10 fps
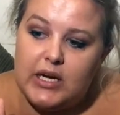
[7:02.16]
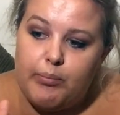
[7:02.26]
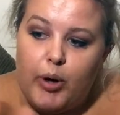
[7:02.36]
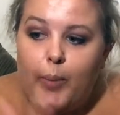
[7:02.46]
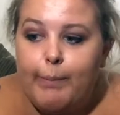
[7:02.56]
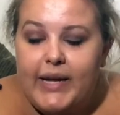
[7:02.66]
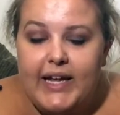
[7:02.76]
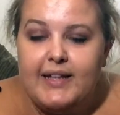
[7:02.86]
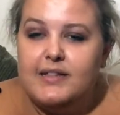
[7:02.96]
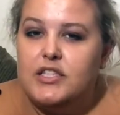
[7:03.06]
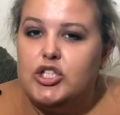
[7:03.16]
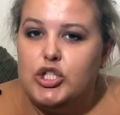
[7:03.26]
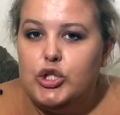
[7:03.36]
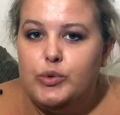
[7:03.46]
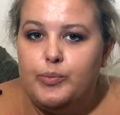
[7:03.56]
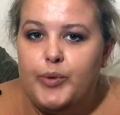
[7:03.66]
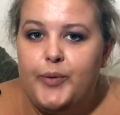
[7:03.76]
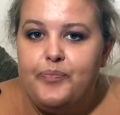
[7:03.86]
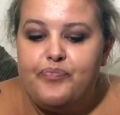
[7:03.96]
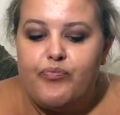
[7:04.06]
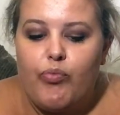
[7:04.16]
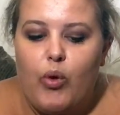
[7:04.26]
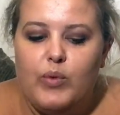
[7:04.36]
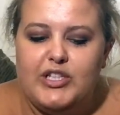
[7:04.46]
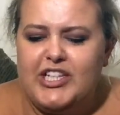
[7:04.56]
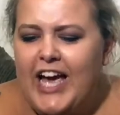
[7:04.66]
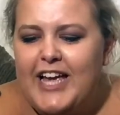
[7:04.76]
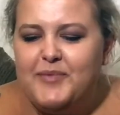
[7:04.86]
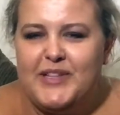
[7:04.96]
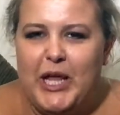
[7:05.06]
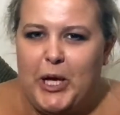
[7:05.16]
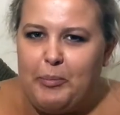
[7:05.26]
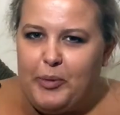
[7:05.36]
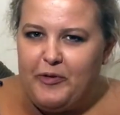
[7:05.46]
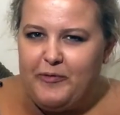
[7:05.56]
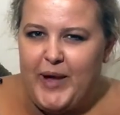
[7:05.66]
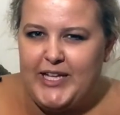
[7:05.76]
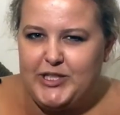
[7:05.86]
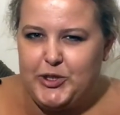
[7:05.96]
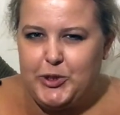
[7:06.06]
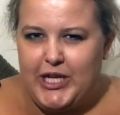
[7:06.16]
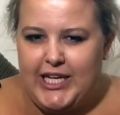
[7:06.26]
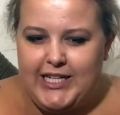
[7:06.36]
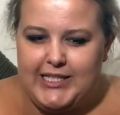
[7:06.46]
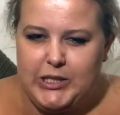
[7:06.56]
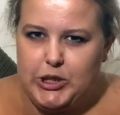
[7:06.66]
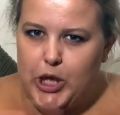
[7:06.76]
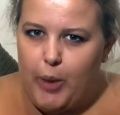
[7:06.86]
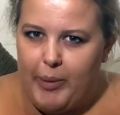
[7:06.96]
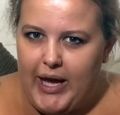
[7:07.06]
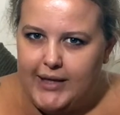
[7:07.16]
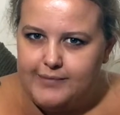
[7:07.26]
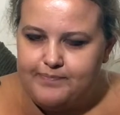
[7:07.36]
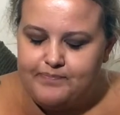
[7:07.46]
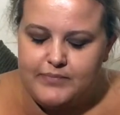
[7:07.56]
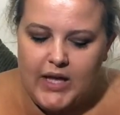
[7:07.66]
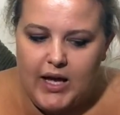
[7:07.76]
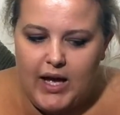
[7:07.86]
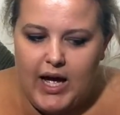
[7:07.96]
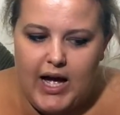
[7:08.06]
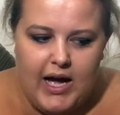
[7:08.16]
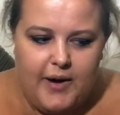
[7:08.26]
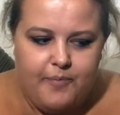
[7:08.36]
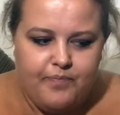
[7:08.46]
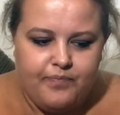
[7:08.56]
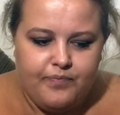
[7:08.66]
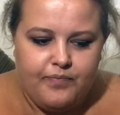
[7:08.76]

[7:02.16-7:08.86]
pumpkin soup, which came with like a puff pastry topping. I'd